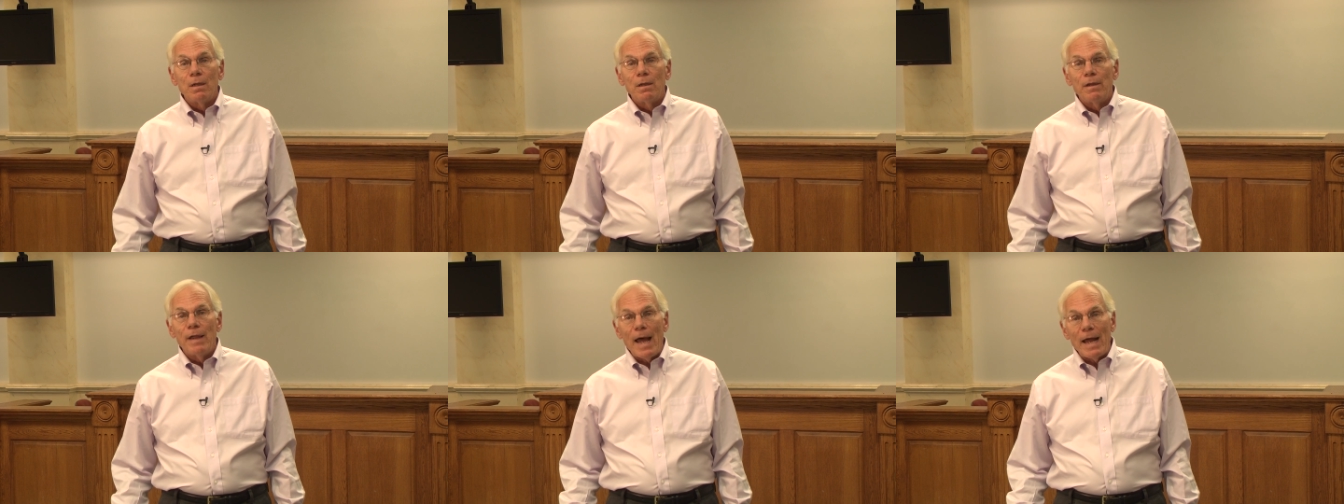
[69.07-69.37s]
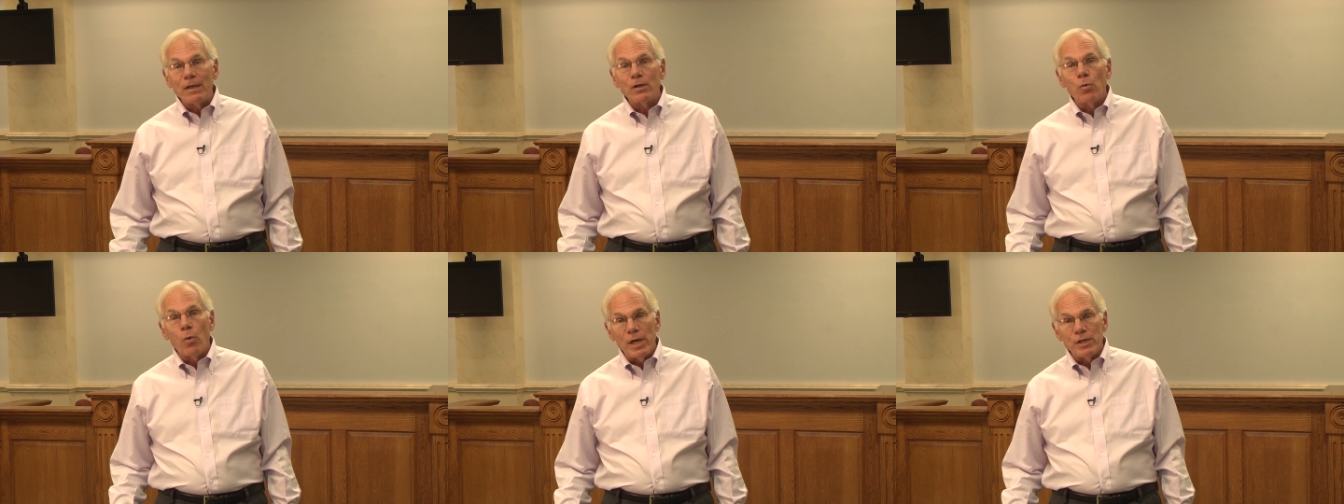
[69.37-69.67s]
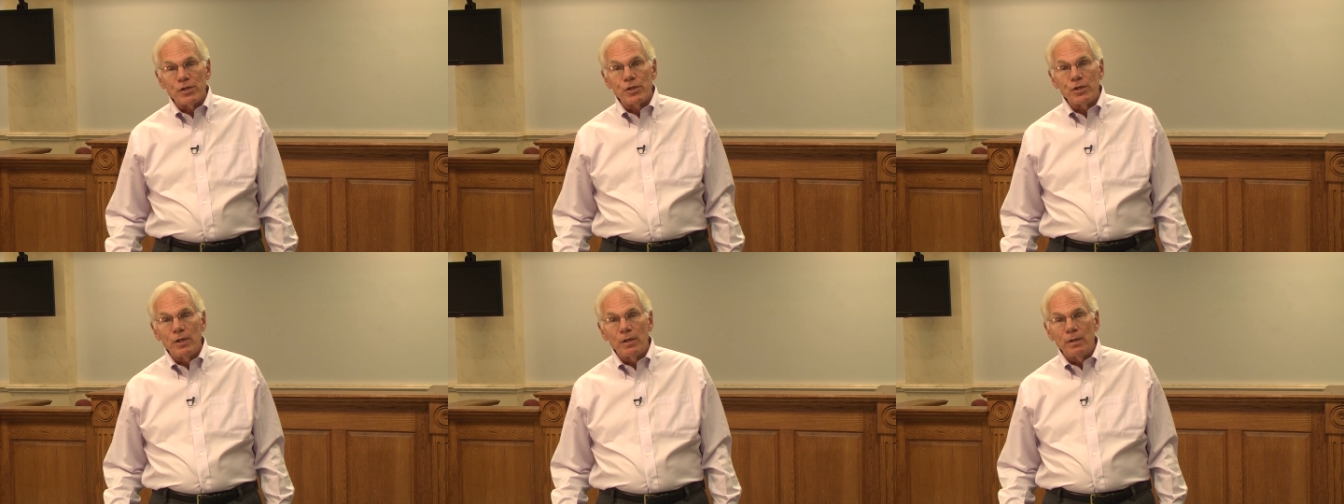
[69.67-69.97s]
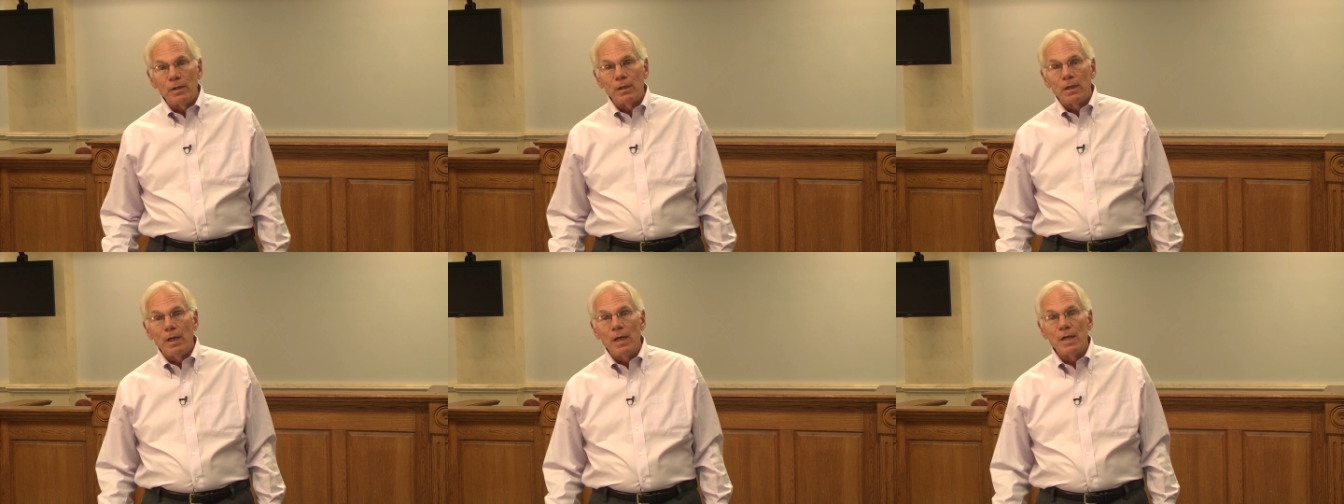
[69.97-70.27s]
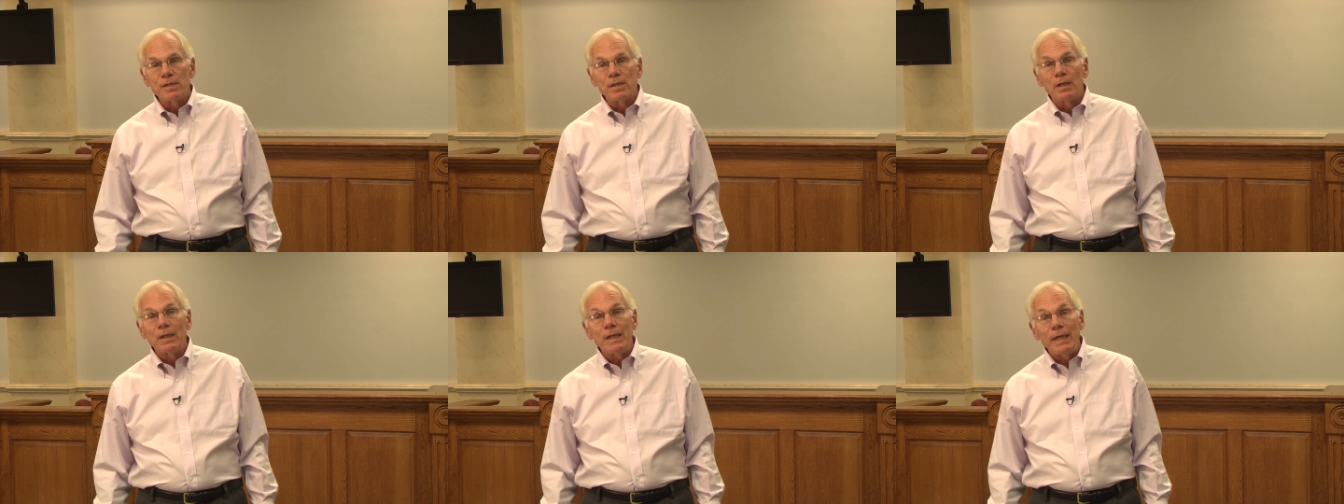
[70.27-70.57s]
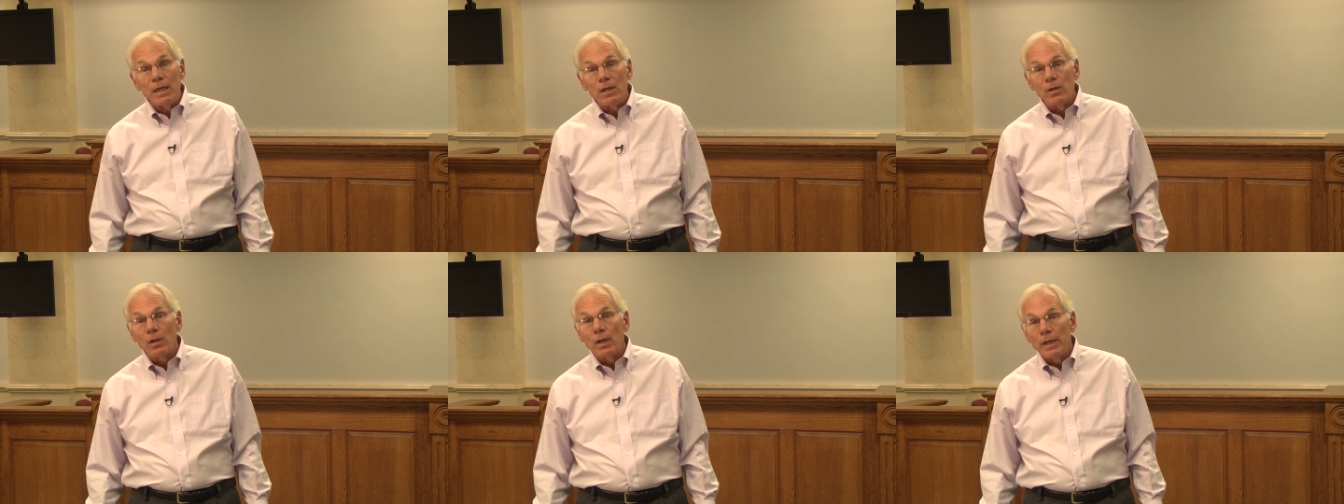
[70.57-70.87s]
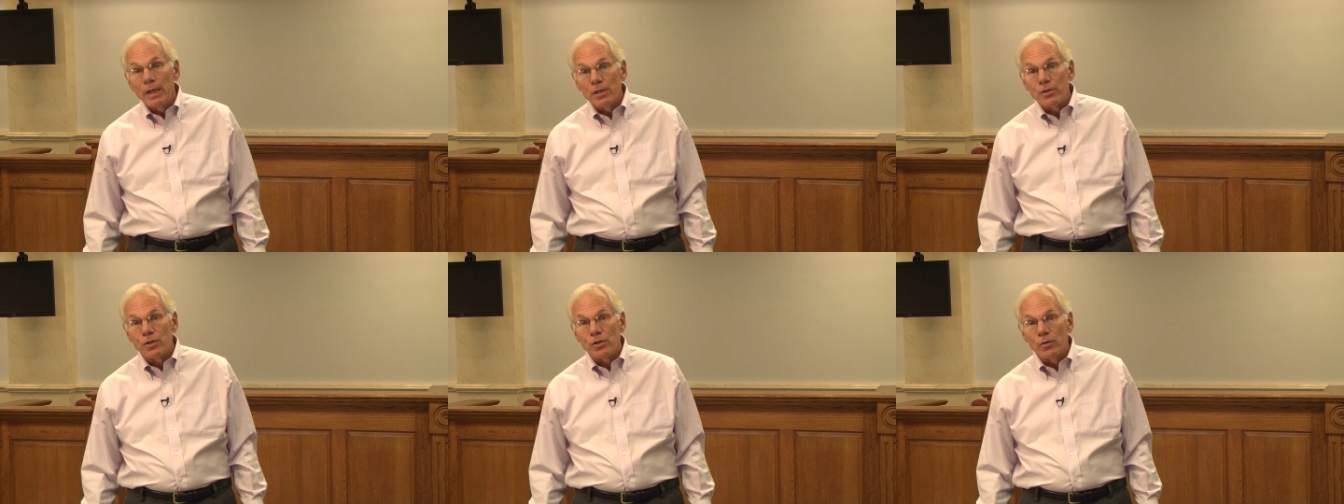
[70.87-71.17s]
That question is a legal
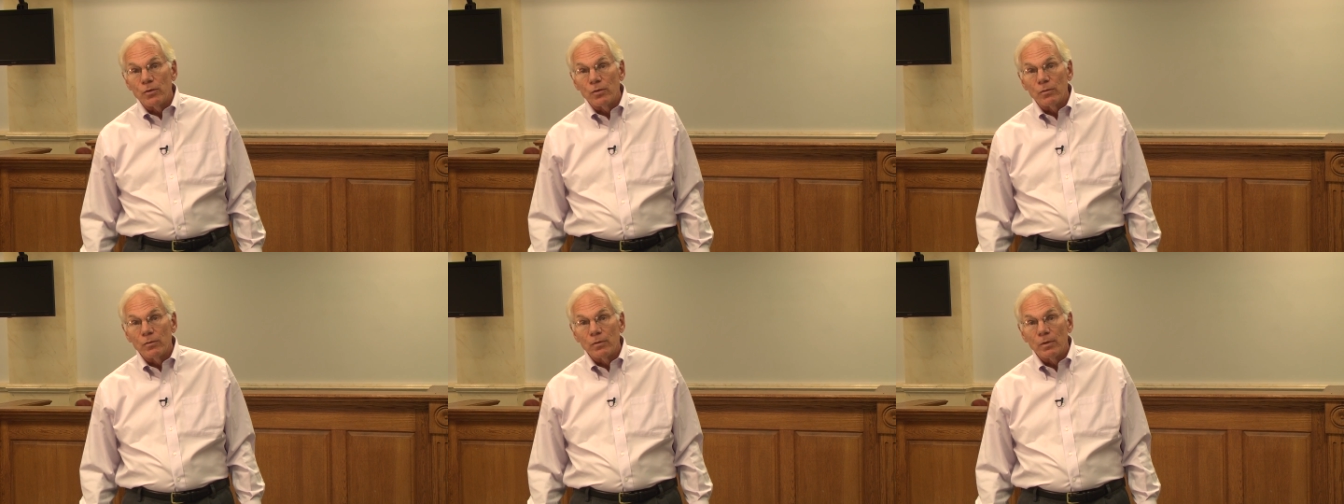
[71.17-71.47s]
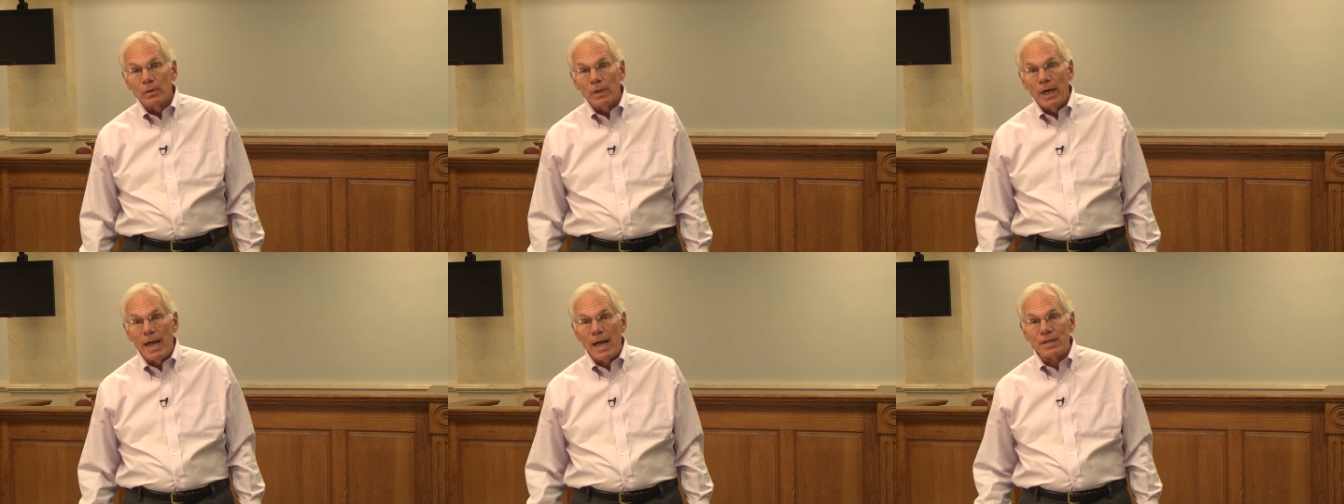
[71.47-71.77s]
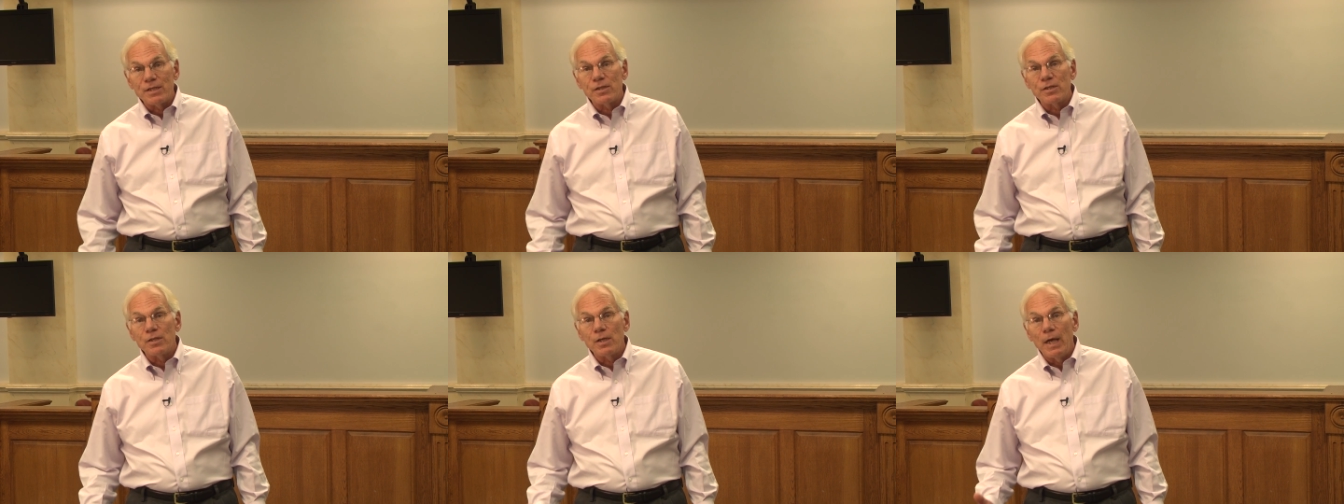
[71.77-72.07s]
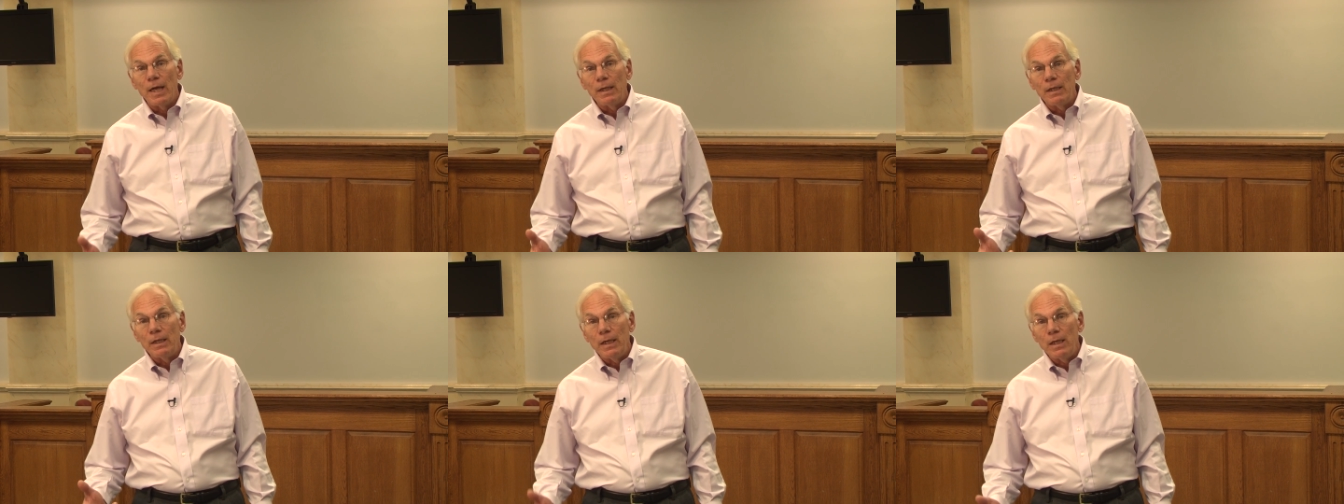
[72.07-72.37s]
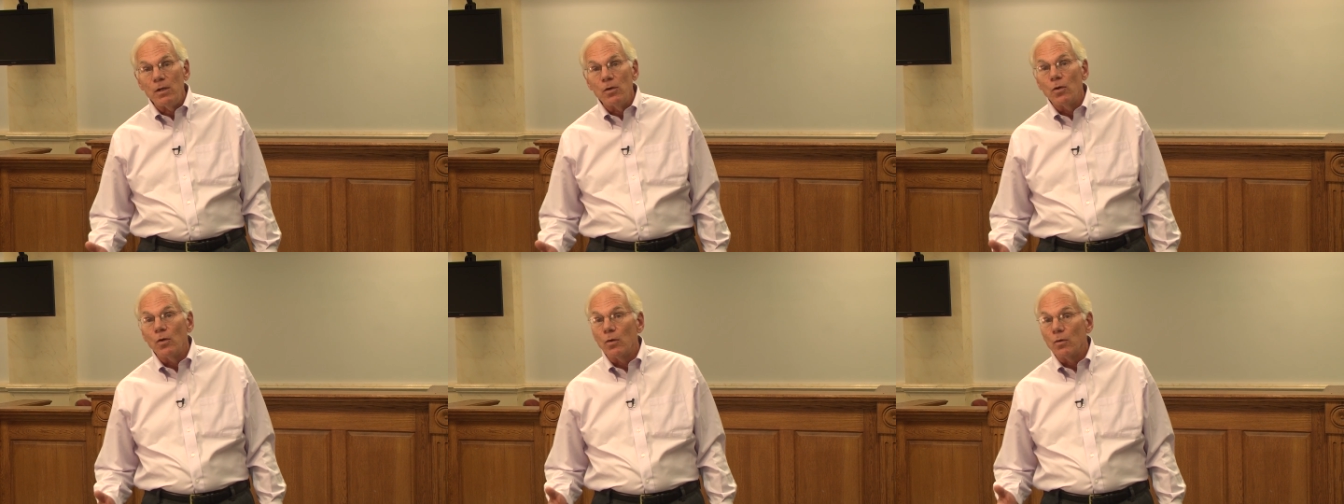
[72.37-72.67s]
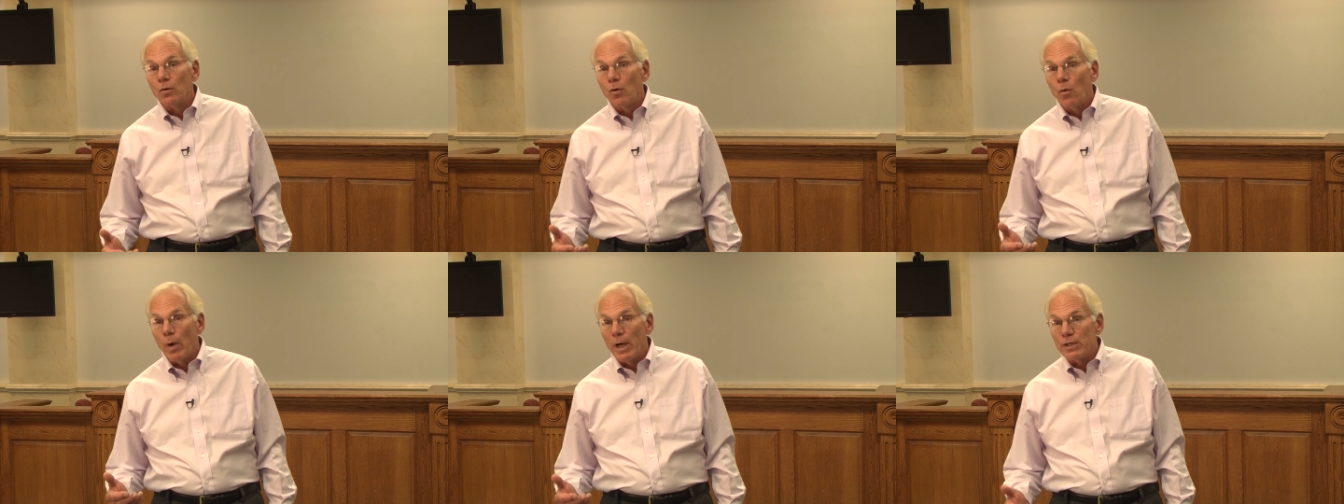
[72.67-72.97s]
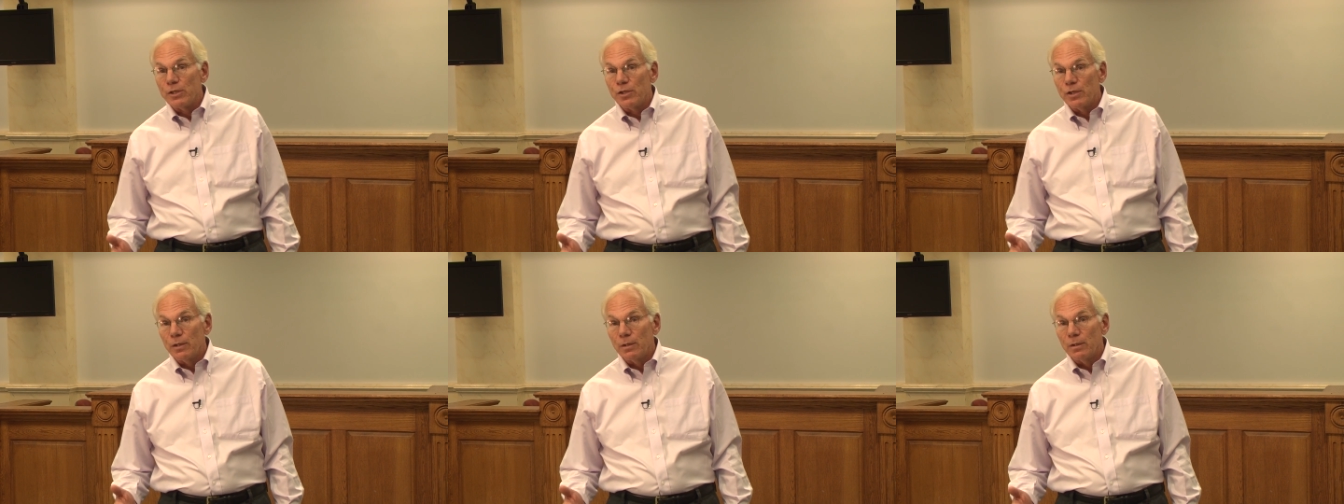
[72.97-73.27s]
issue. It asks a legal
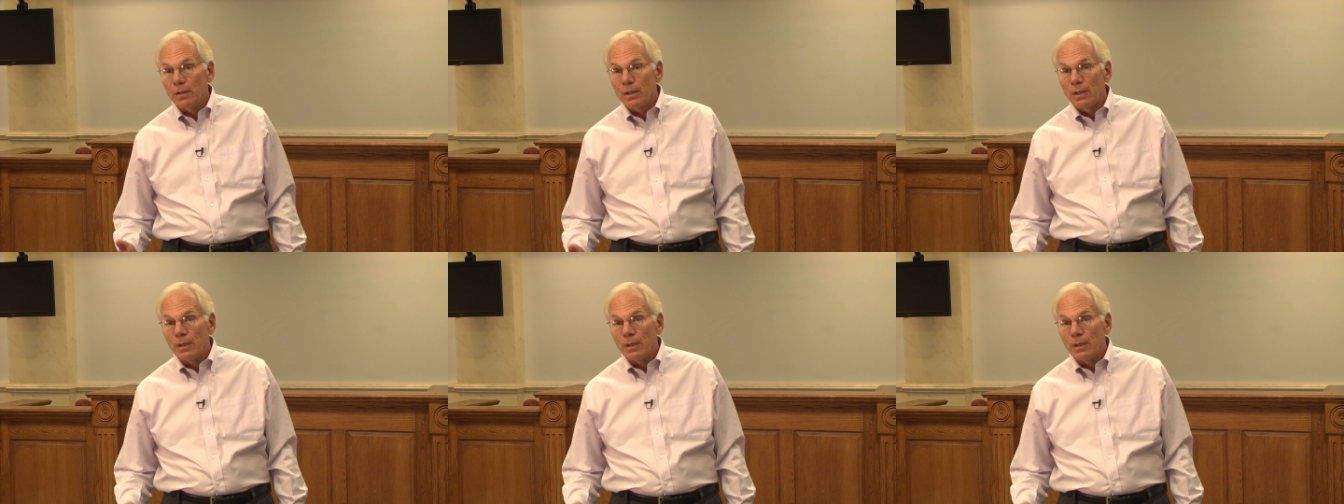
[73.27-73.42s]
question.